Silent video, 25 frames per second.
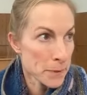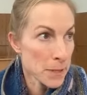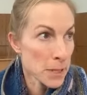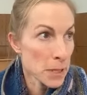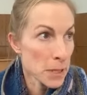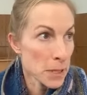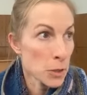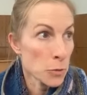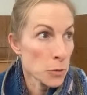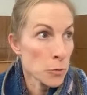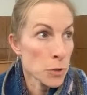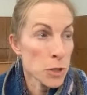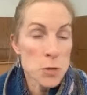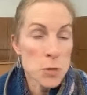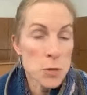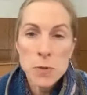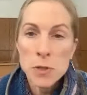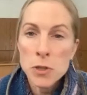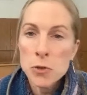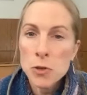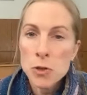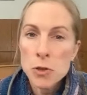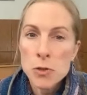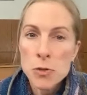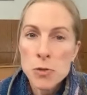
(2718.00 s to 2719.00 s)
The
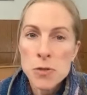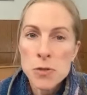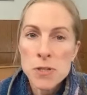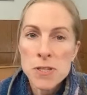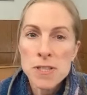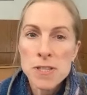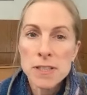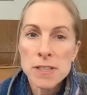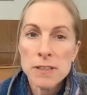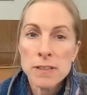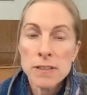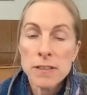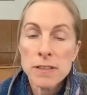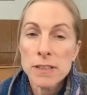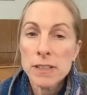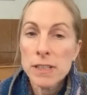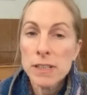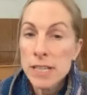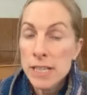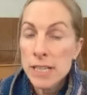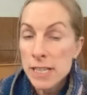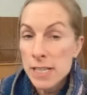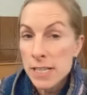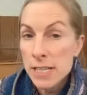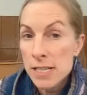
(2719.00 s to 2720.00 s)
Richmond Grows
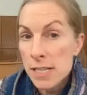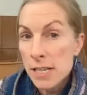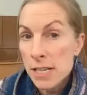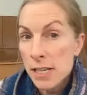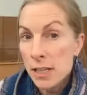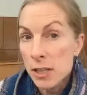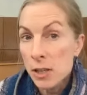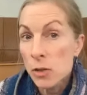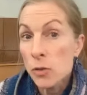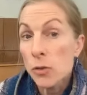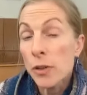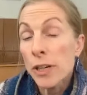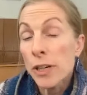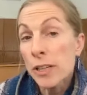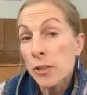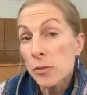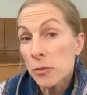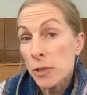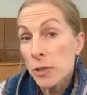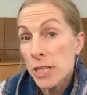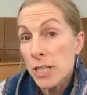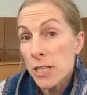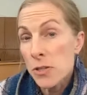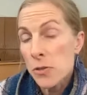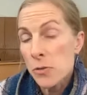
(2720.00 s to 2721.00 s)
is a great
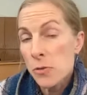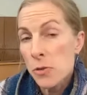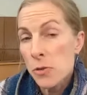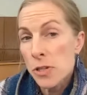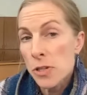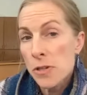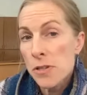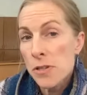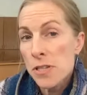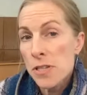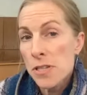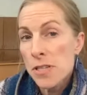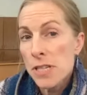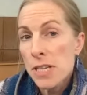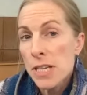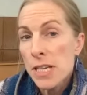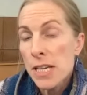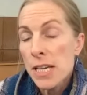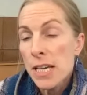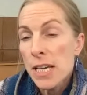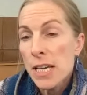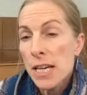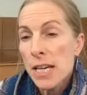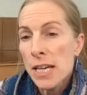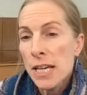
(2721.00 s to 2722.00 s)
resource,
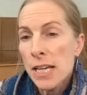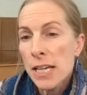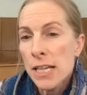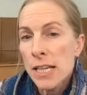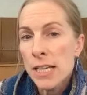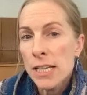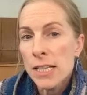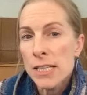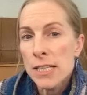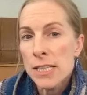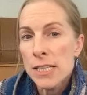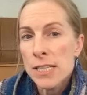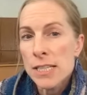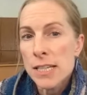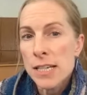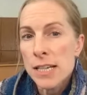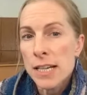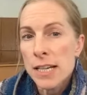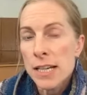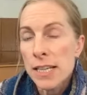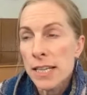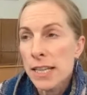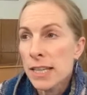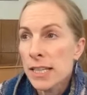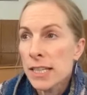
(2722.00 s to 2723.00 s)
and
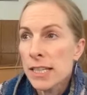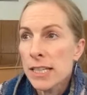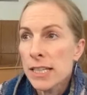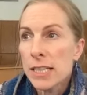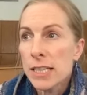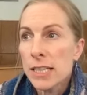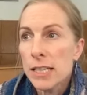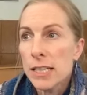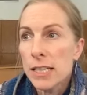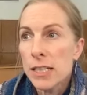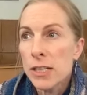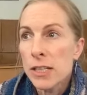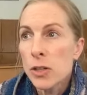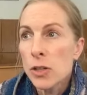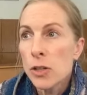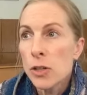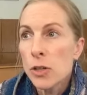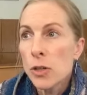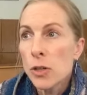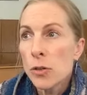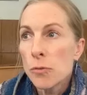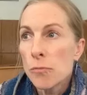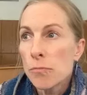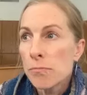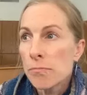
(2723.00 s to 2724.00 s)
I think
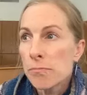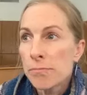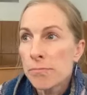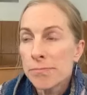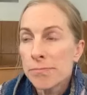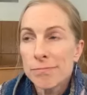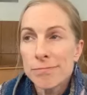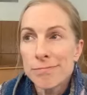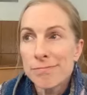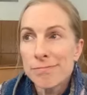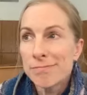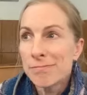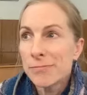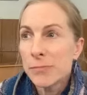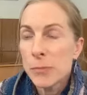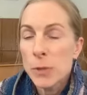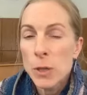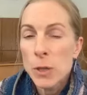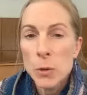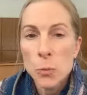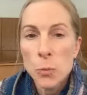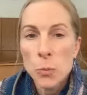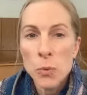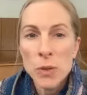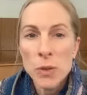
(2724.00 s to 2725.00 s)

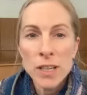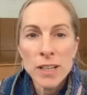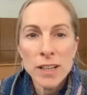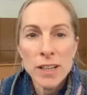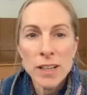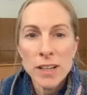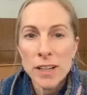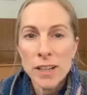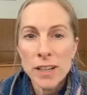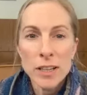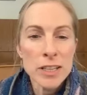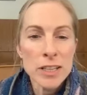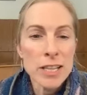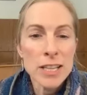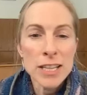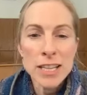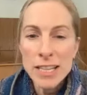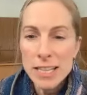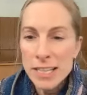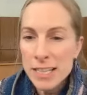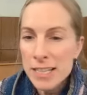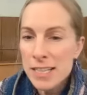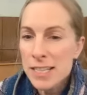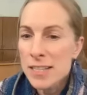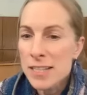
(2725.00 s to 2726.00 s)

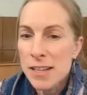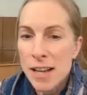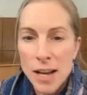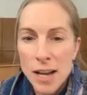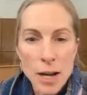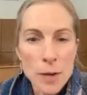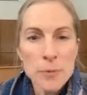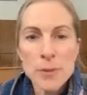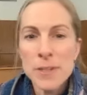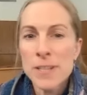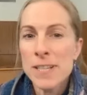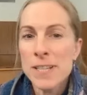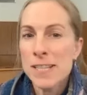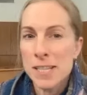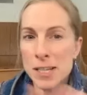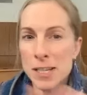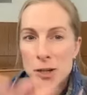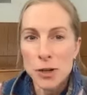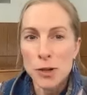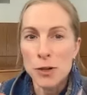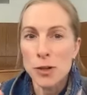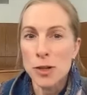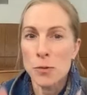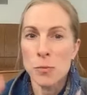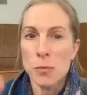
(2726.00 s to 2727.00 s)
it is obvious
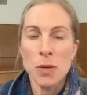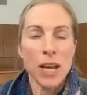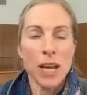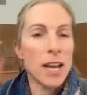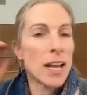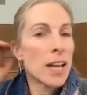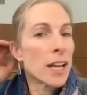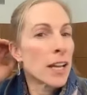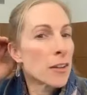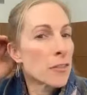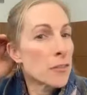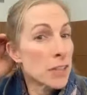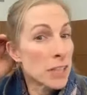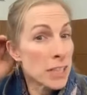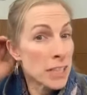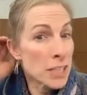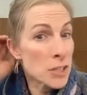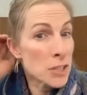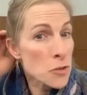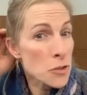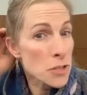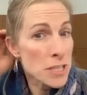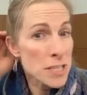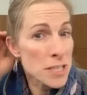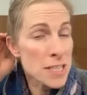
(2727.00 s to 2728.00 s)
here that we have the
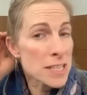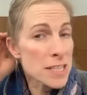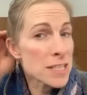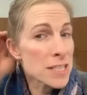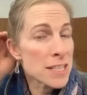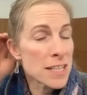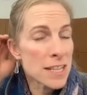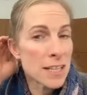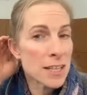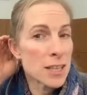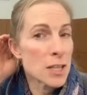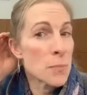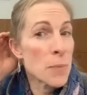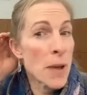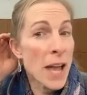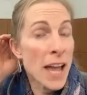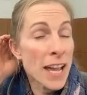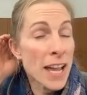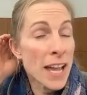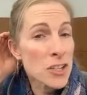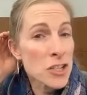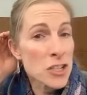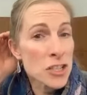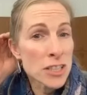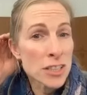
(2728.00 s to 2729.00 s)
interest and the
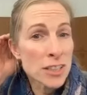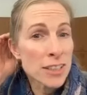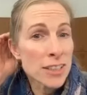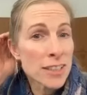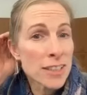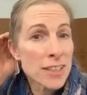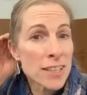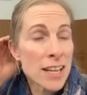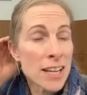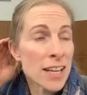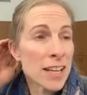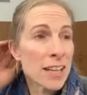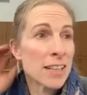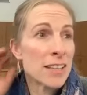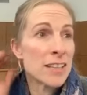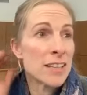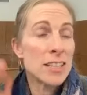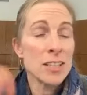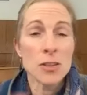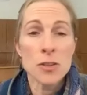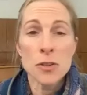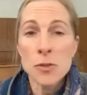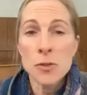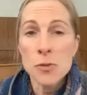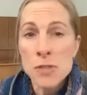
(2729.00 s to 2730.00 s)
passion and the
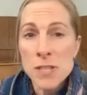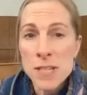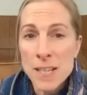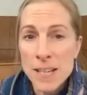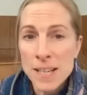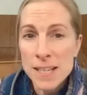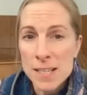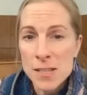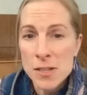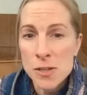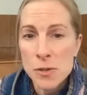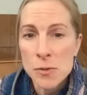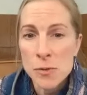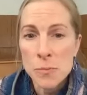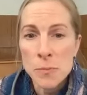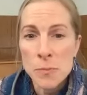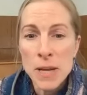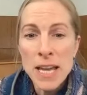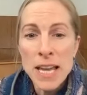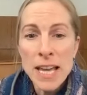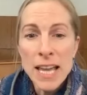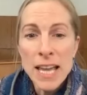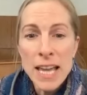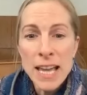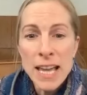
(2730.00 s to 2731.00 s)
enthusiasm,
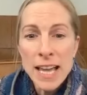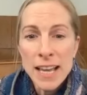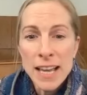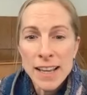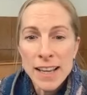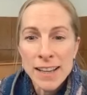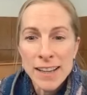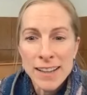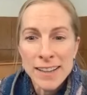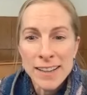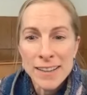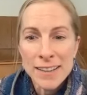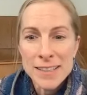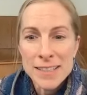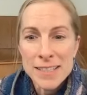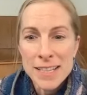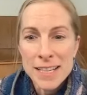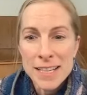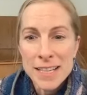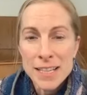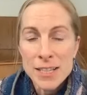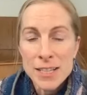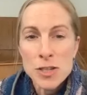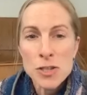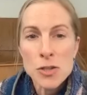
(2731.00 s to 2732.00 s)
and
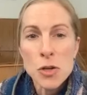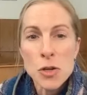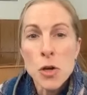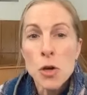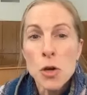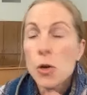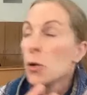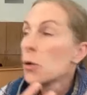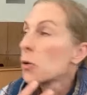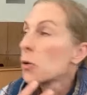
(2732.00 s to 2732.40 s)
it's